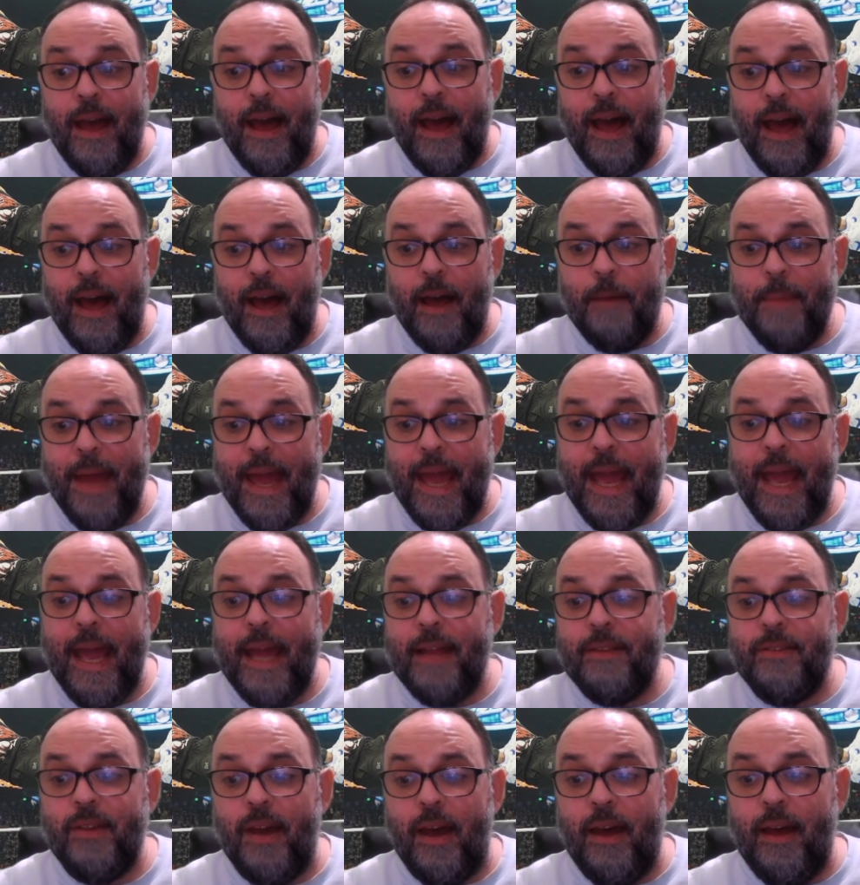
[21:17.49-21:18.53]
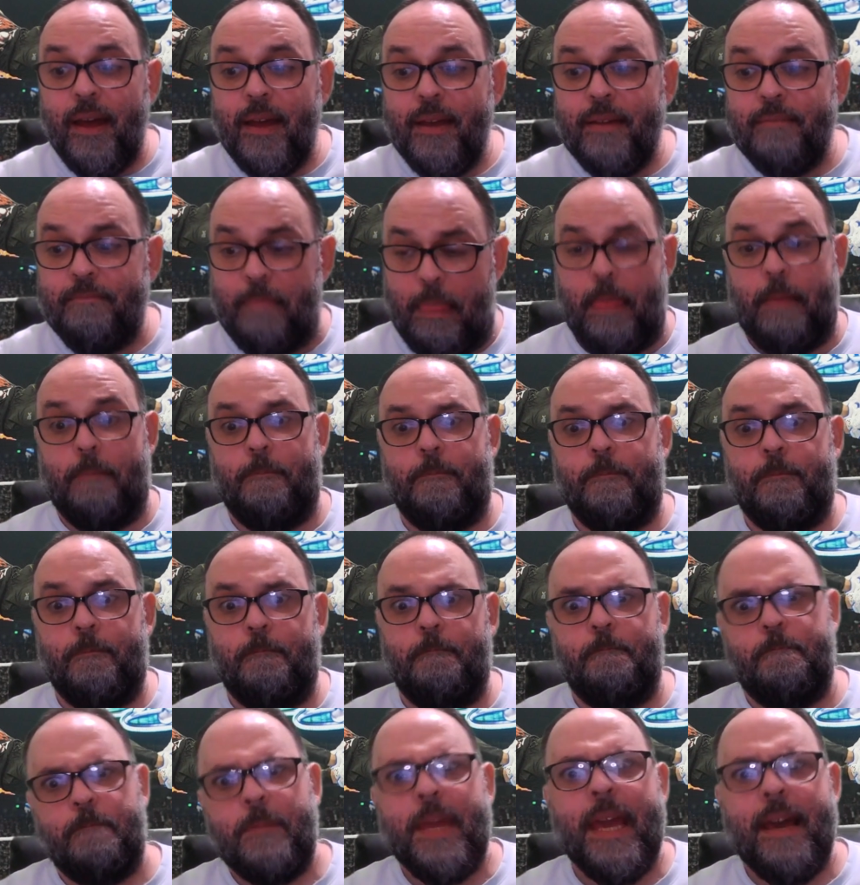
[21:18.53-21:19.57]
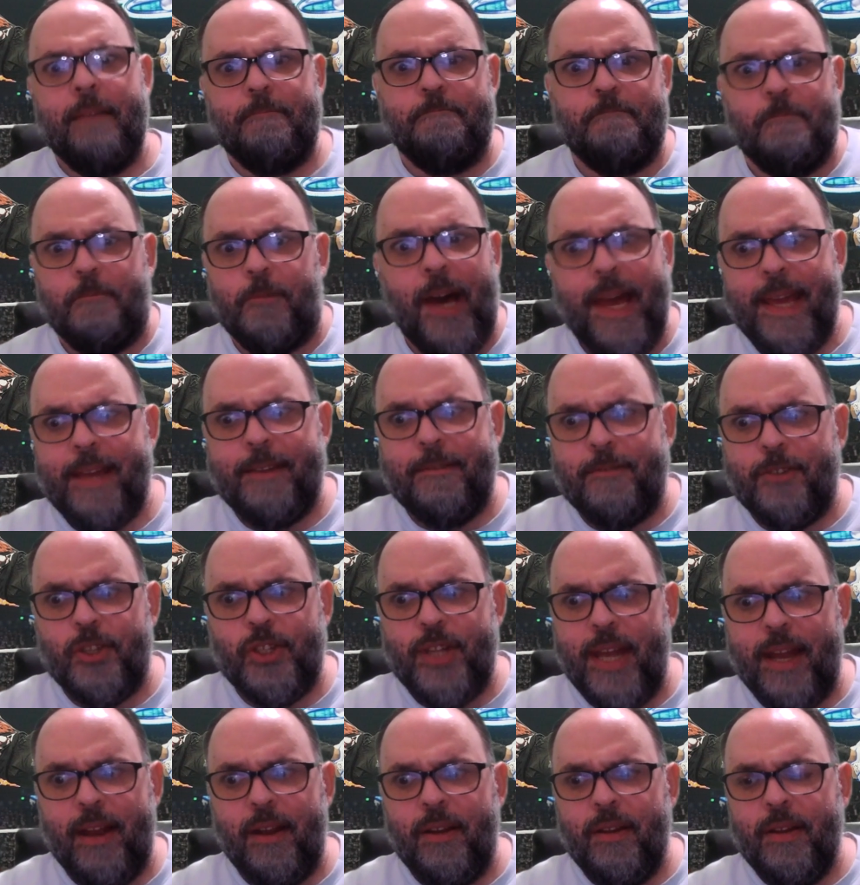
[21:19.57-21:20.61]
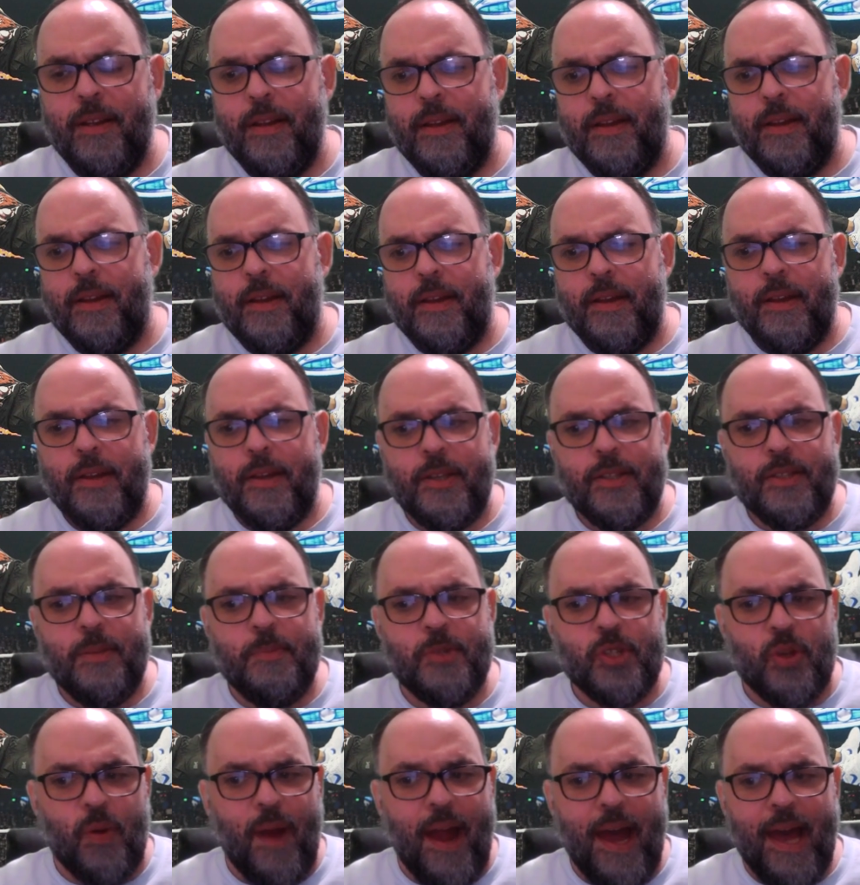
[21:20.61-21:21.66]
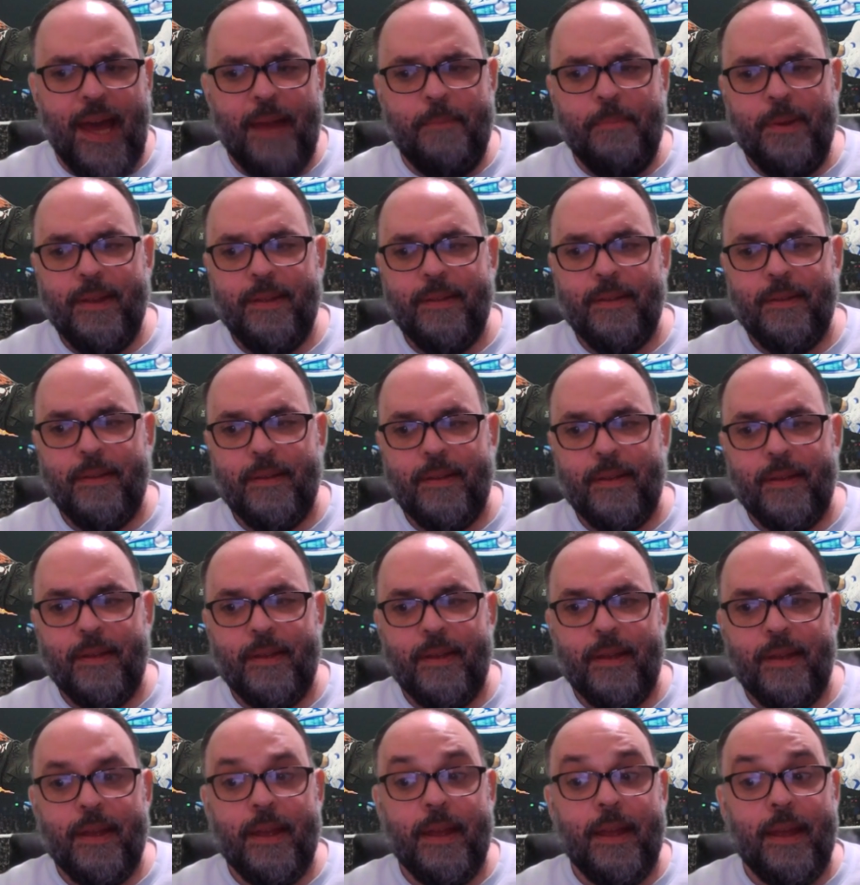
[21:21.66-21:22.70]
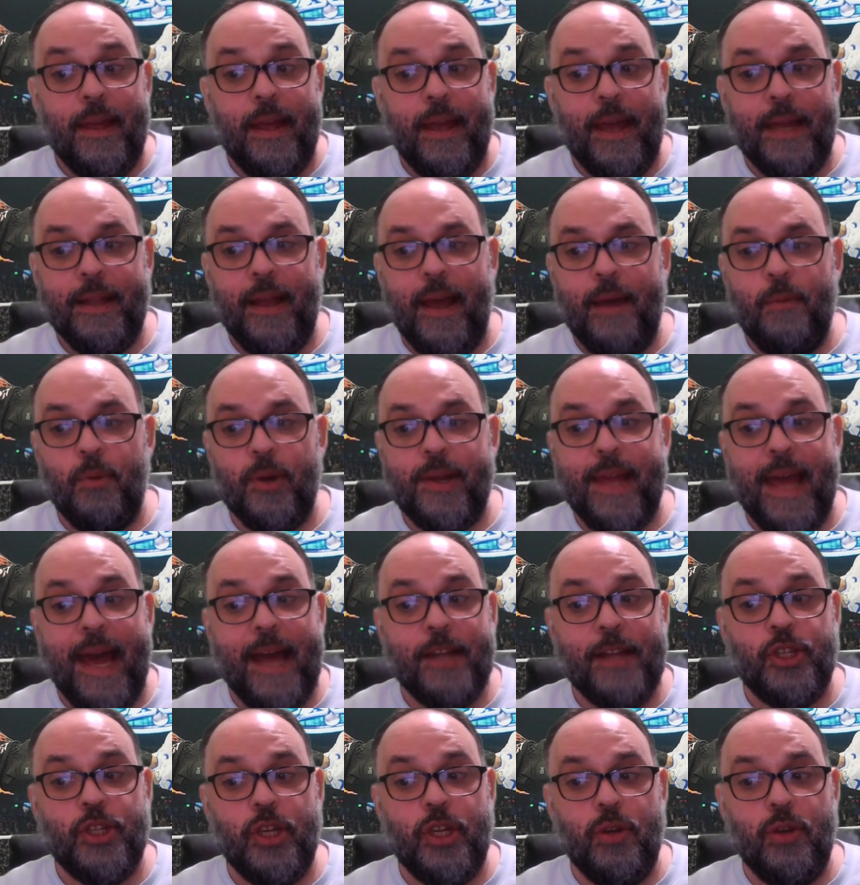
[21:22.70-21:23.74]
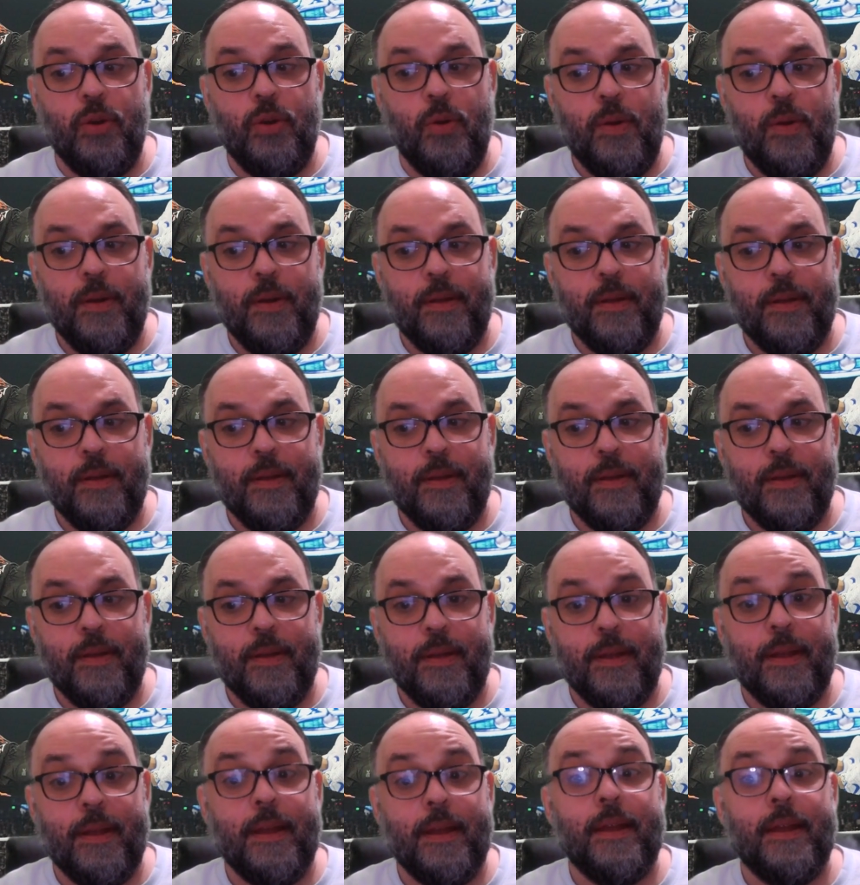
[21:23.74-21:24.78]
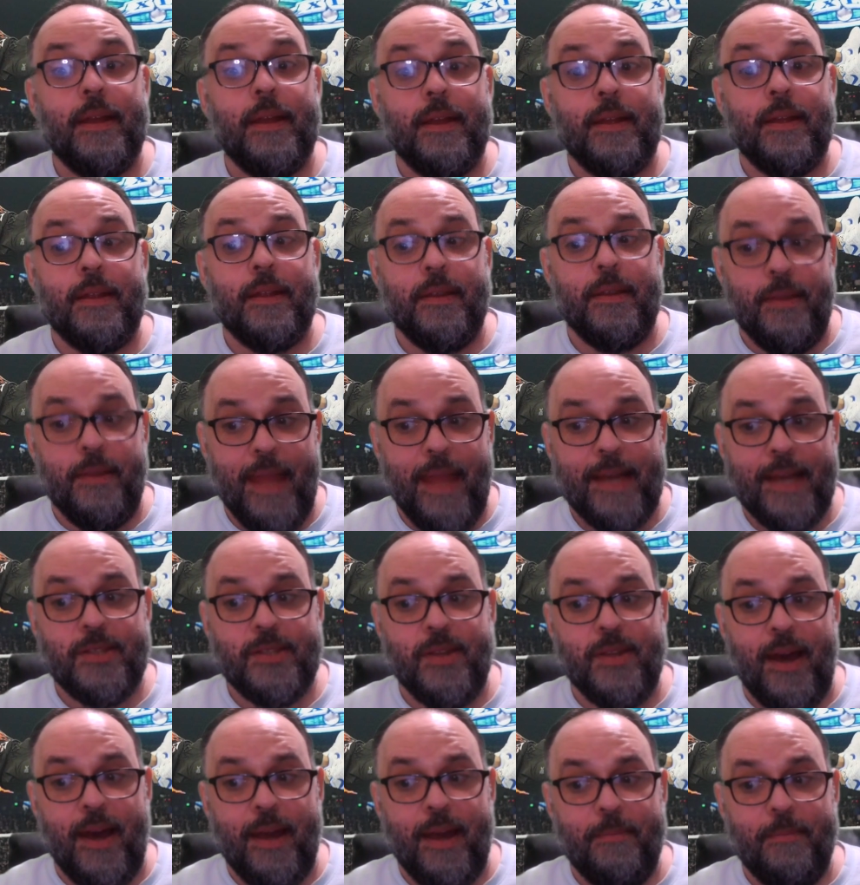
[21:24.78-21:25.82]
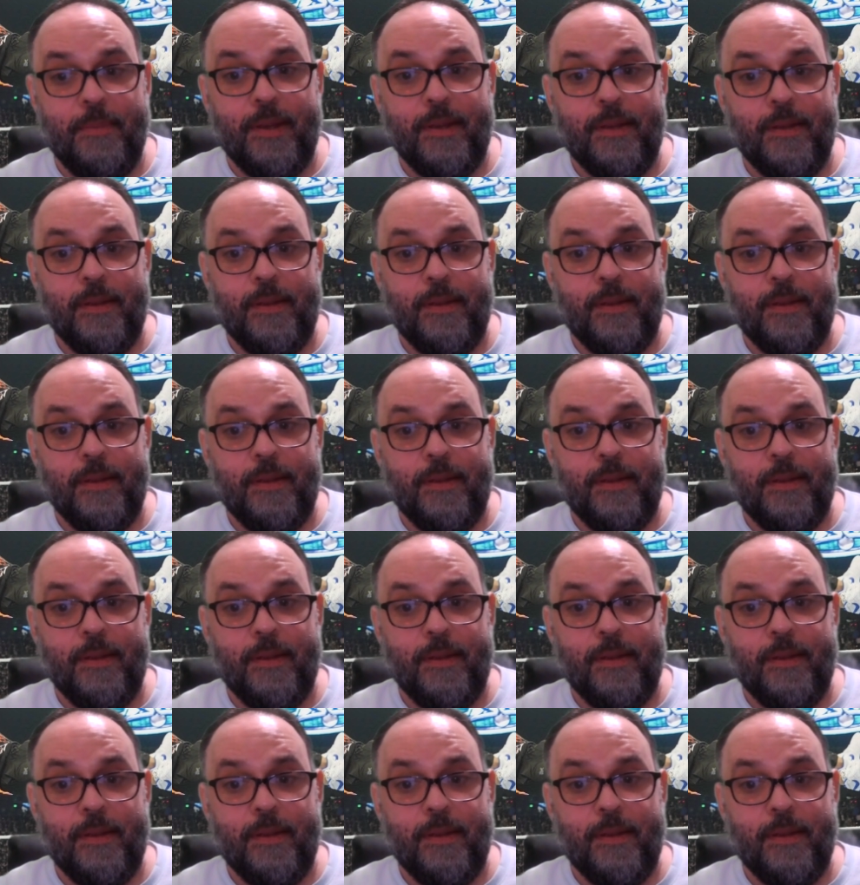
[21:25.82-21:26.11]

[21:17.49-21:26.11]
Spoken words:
And yeah, like, share, subscribe, and I will catch you next time.